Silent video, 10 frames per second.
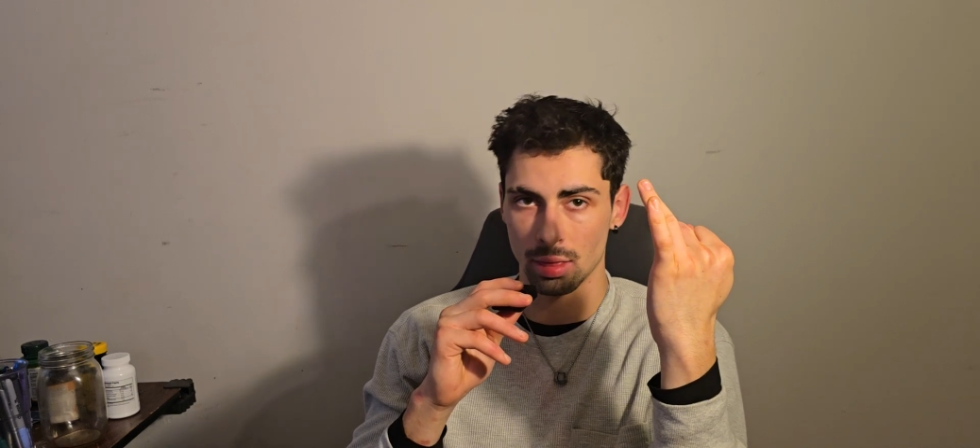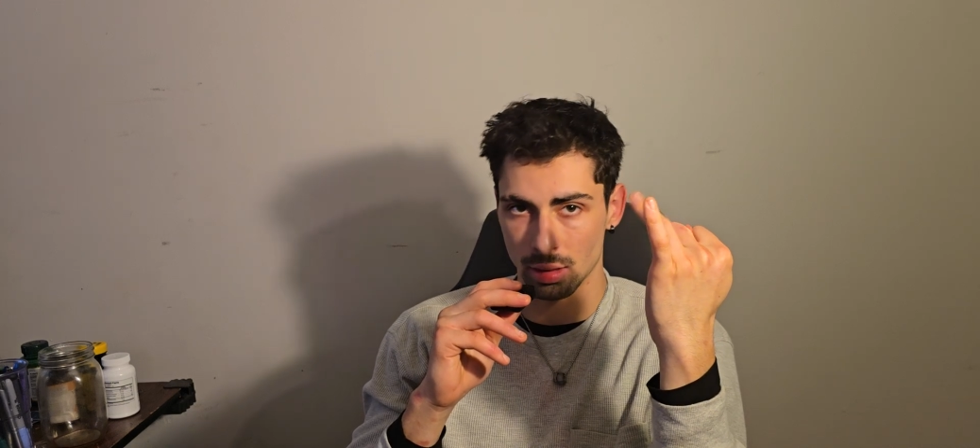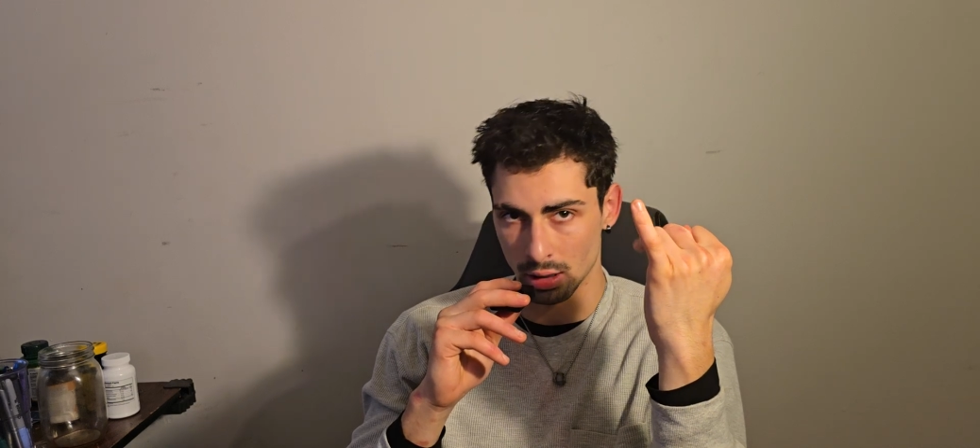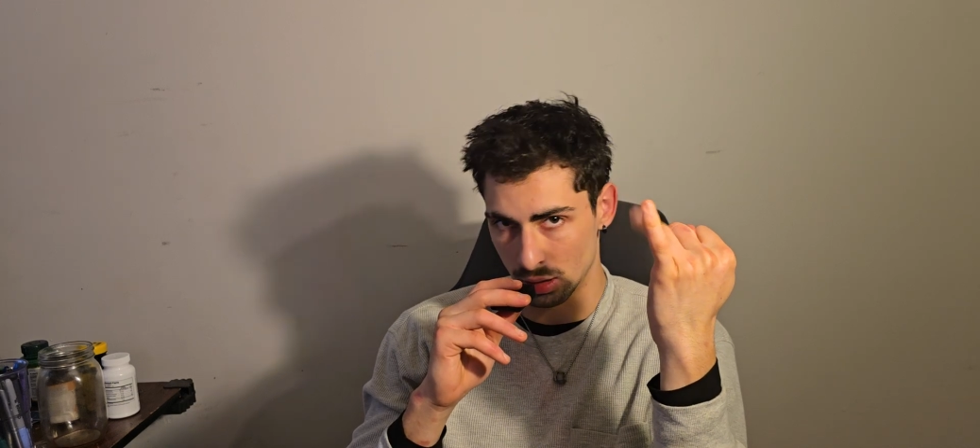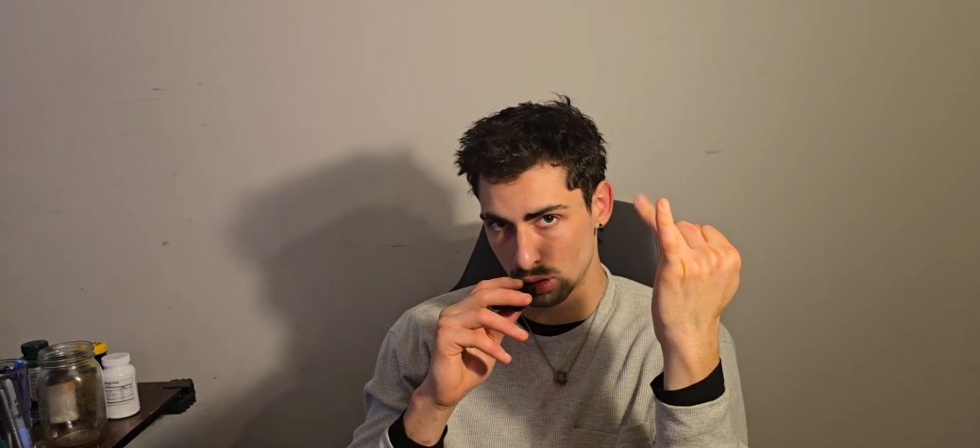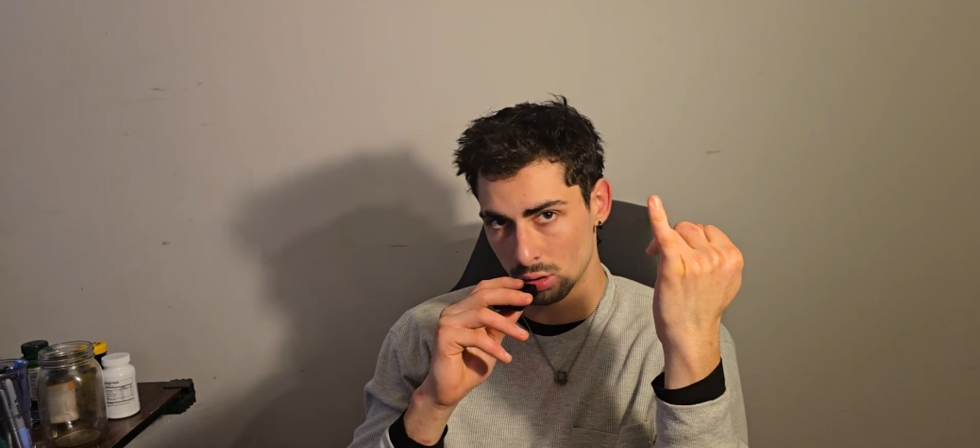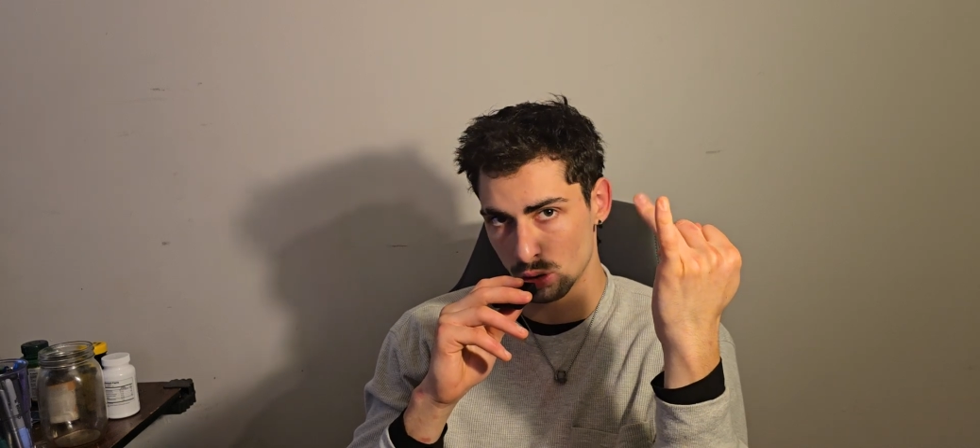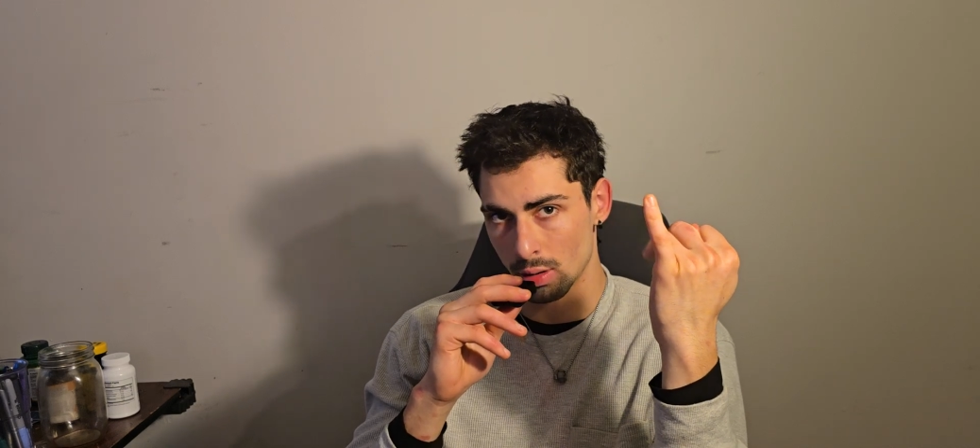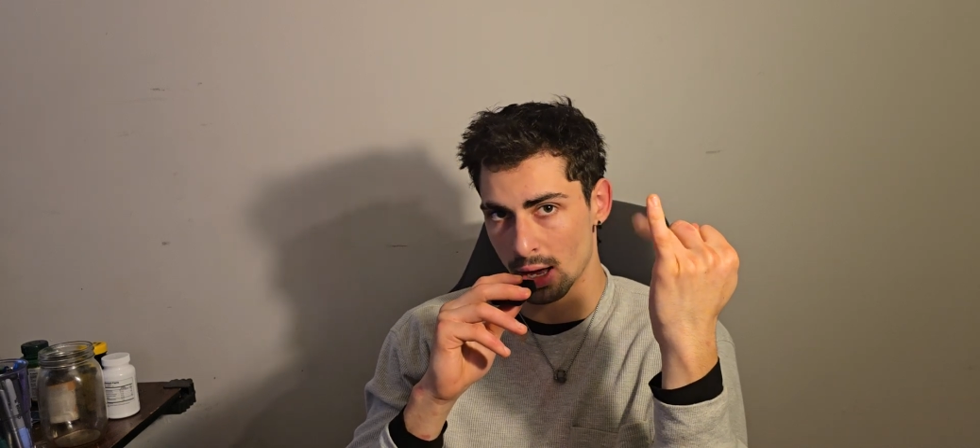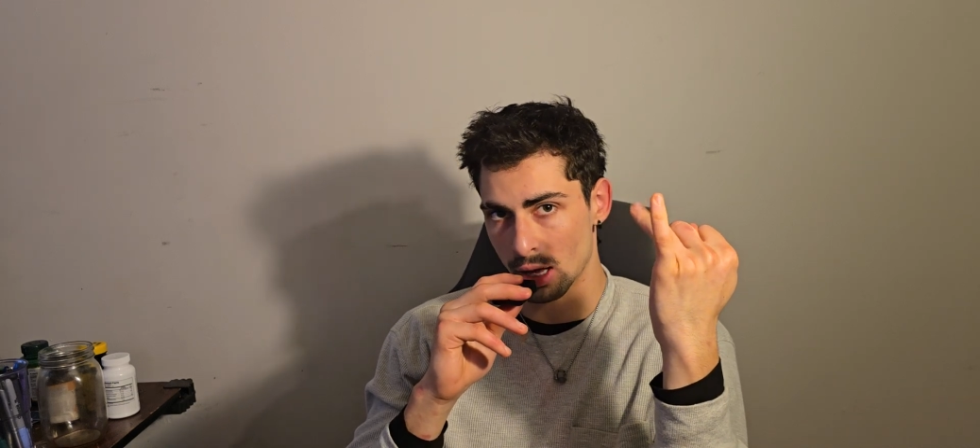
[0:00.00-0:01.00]
Then
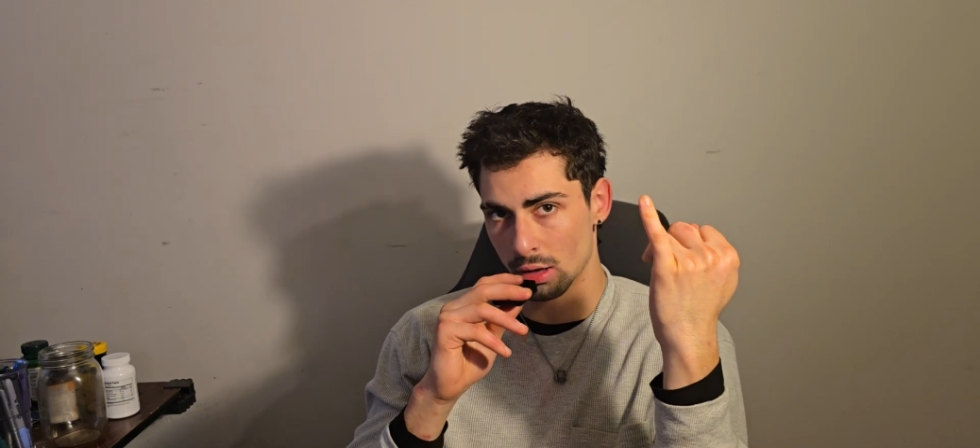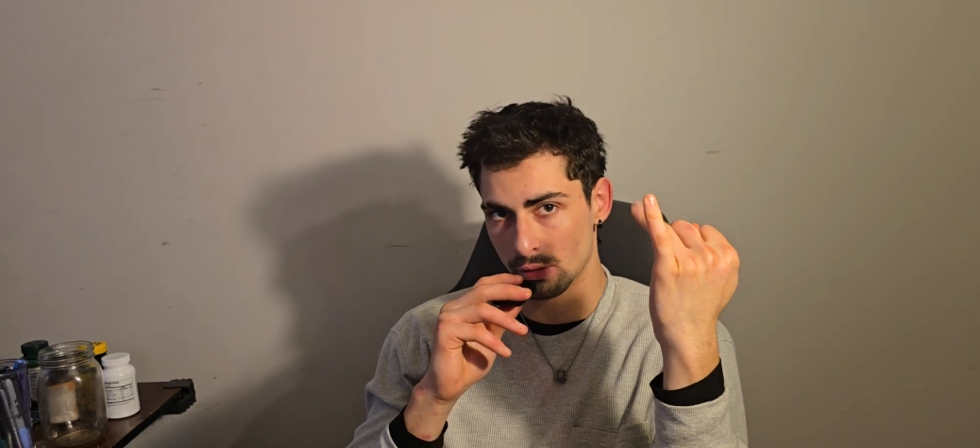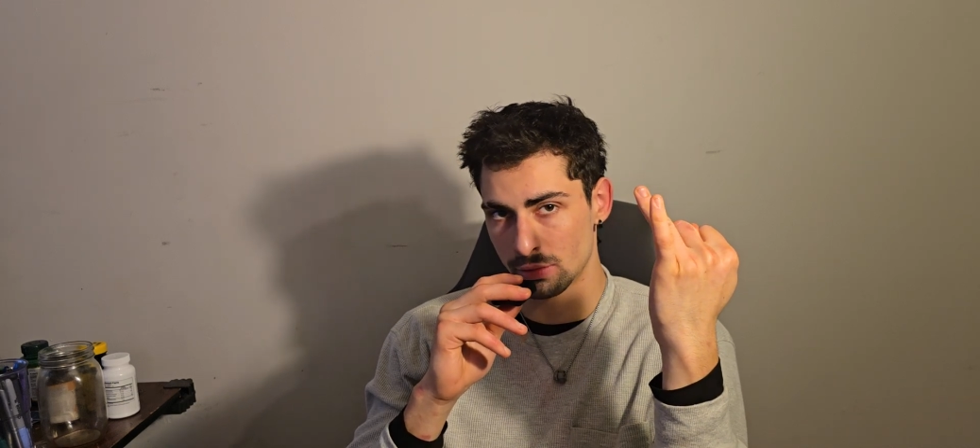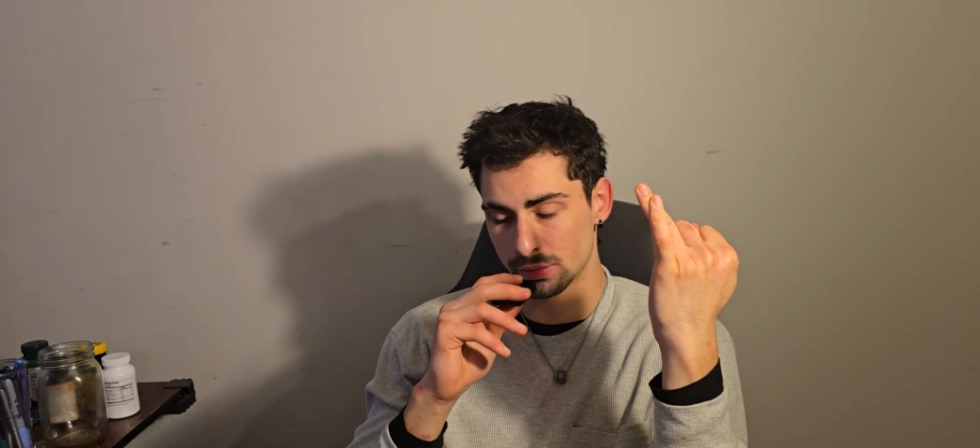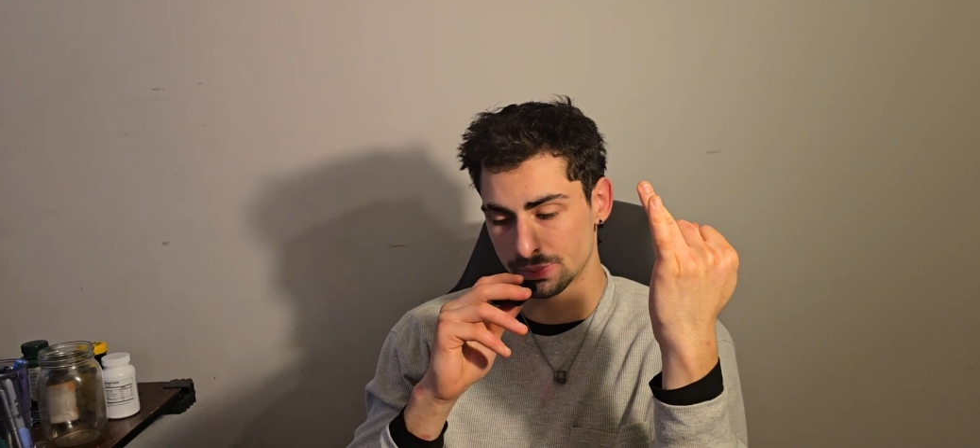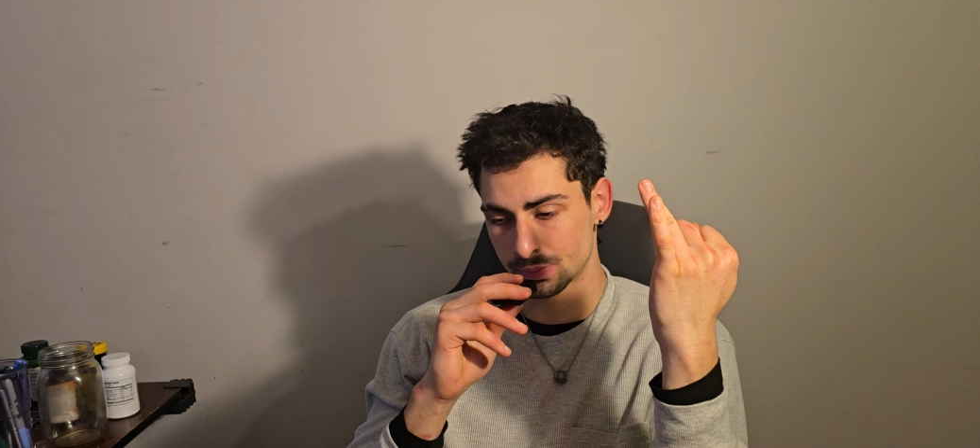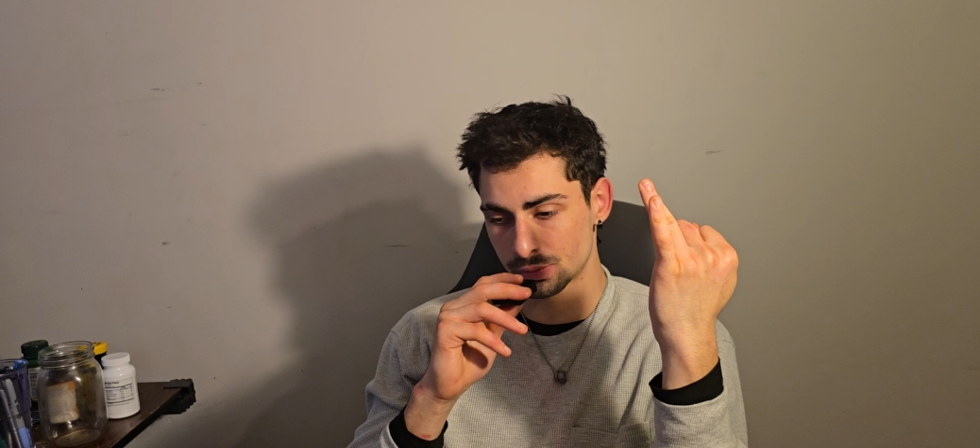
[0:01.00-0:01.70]
you have